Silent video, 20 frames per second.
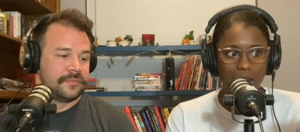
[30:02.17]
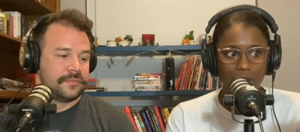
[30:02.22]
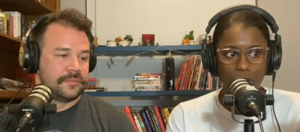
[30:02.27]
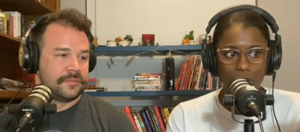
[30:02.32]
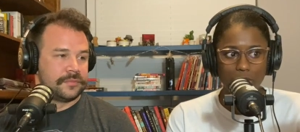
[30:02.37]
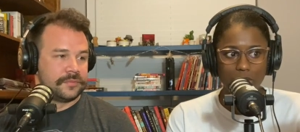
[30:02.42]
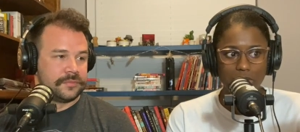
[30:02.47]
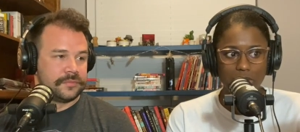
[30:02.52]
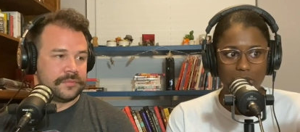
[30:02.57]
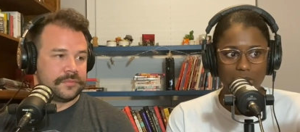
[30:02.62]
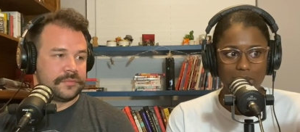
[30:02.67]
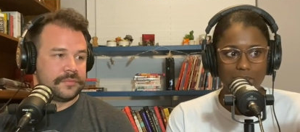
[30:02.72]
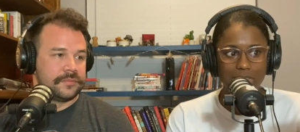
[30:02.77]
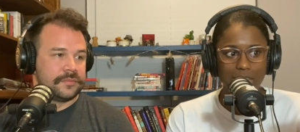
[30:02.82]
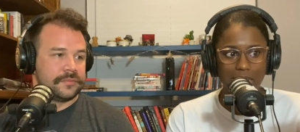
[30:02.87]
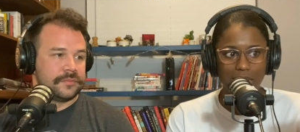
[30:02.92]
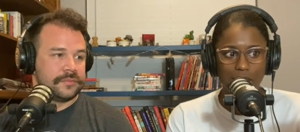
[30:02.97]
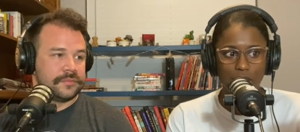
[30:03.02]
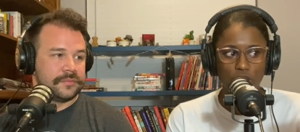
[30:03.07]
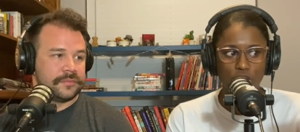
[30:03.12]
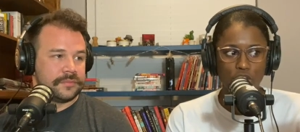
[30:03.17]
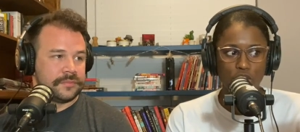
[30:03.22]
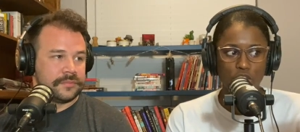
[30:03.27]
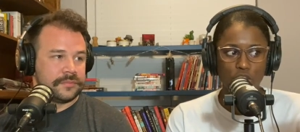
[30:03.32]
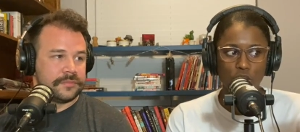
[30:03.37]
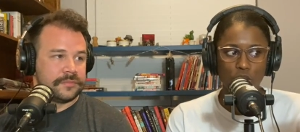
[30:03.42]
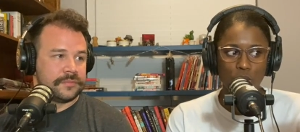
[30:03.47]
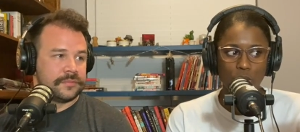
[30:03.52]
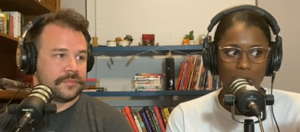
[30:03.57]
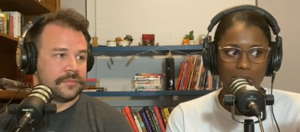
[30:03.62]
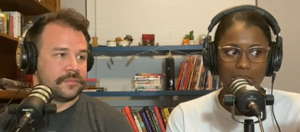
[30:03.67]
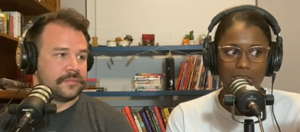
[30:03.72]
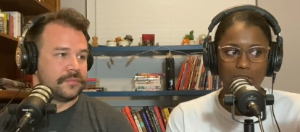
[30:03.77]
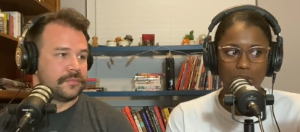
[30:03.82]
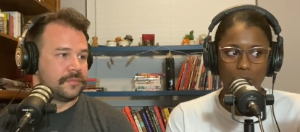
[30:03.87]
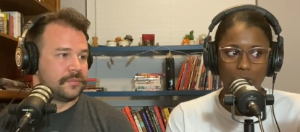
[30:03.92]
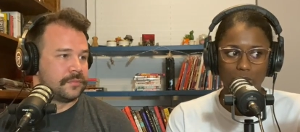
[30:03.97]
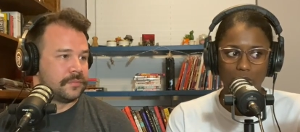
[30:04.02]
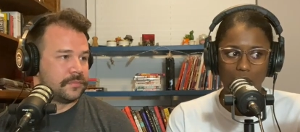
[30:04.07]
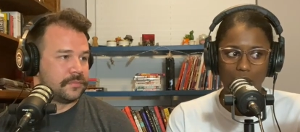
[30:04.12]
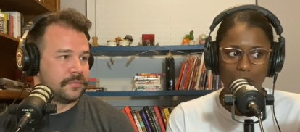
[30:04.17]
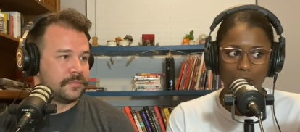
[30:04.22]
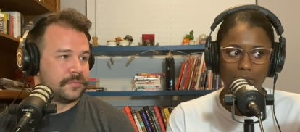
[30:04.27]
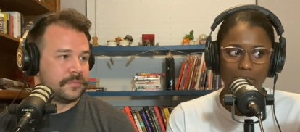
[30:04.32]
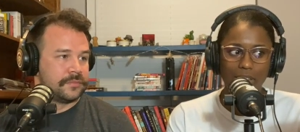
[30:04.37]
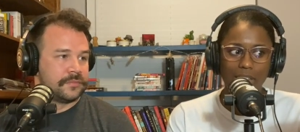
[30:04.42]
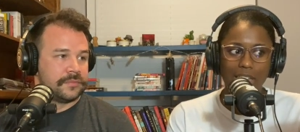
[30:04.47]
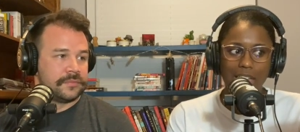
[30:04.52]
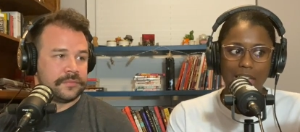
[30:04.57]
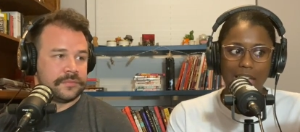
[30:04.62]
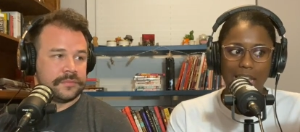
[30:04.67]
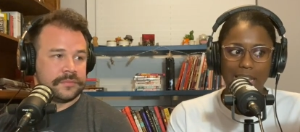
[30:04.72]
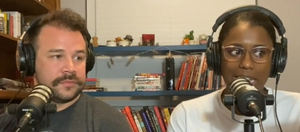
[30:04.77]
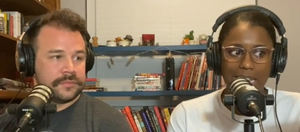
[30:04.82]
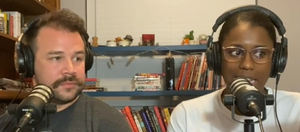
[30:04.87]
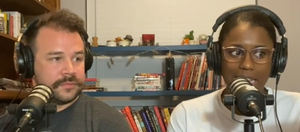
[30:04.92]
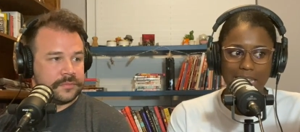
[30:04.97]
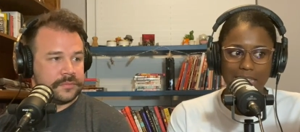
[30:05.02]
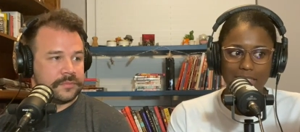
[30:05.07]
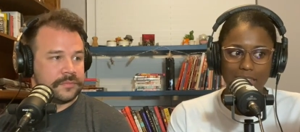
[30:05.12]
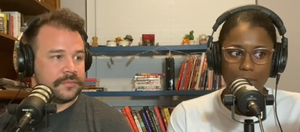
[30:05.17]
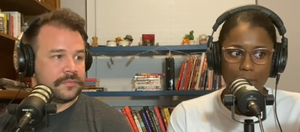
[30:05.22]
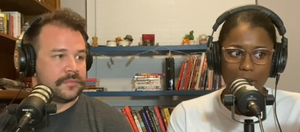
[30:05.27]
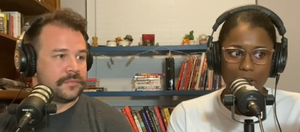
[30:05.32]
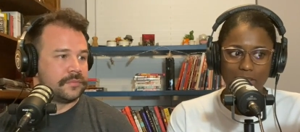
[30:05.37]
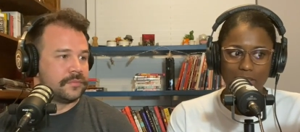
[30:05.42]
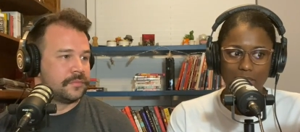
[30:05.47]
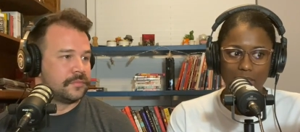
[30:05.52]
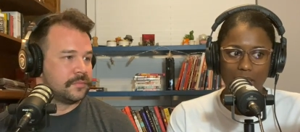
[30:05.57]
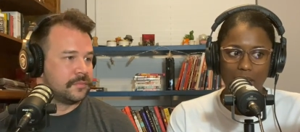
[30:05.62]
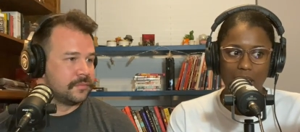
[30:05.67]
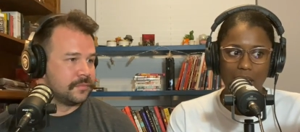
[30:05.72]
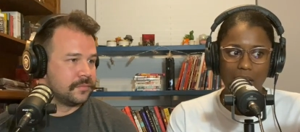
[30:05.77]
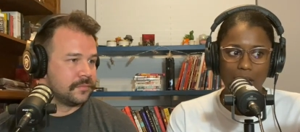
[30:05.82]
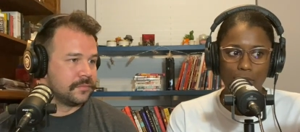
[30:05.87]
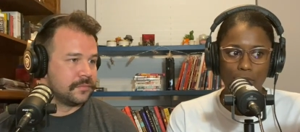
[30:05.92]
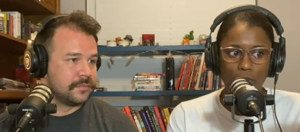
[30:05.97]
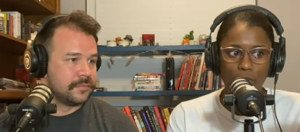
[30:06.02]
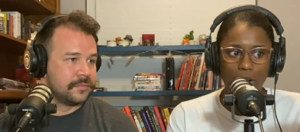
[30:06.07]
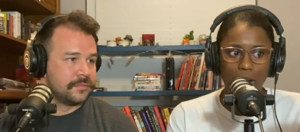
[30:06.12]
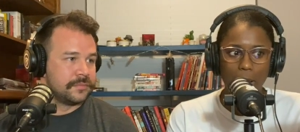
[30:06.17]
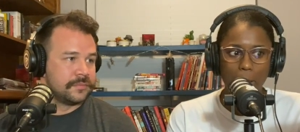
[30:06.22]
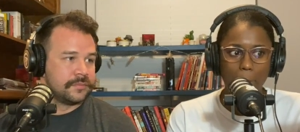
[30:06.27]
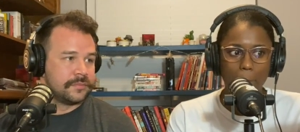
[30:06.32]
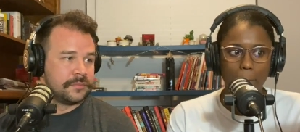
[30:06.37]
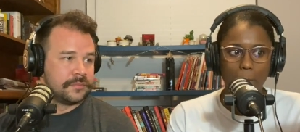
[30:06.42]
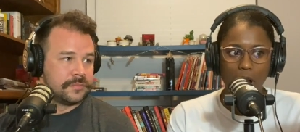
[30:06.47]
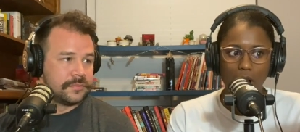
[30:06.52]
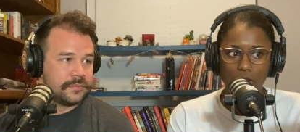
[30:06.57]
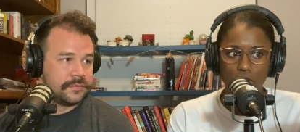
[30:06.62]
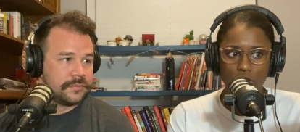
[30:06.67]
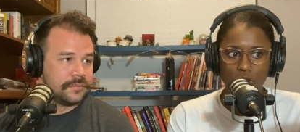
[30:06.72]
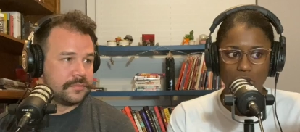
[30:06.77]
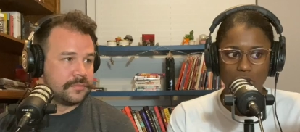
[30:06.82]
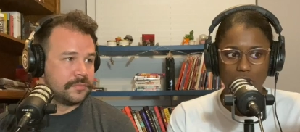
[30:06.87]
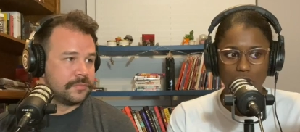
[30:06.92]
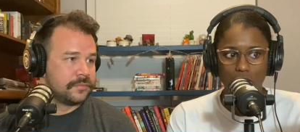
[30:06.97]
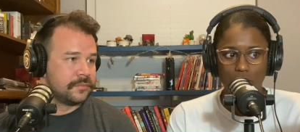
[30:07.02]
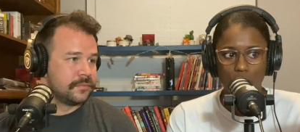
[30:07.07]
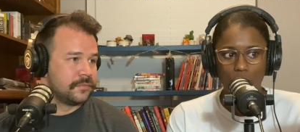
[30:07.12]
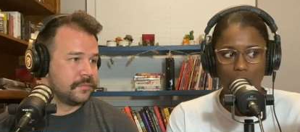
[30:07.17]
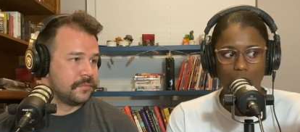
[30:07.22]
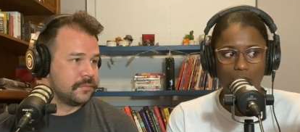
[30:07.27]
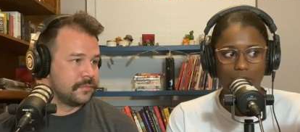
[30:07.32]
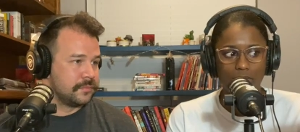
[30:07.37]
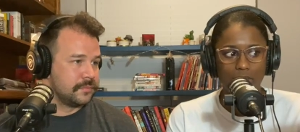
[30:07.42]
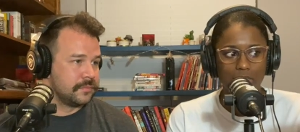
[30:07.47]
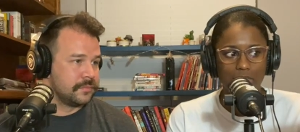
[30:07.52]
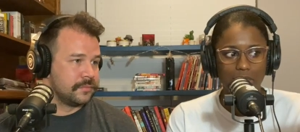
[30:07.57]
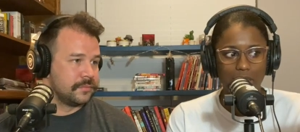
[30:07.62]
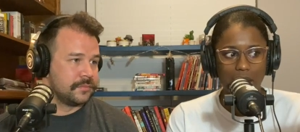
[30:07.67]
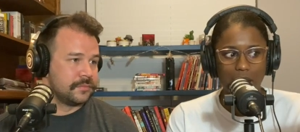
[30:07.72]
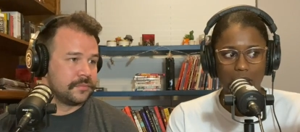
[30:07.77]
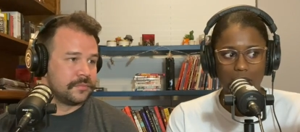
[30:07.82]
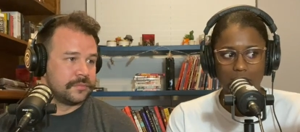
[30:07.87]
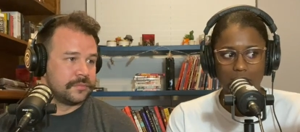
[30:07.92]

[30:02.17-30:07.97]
Speaker 1: is still a teenage dude with his own life, and he isn't about to let every monstrous lowlife in the galaxy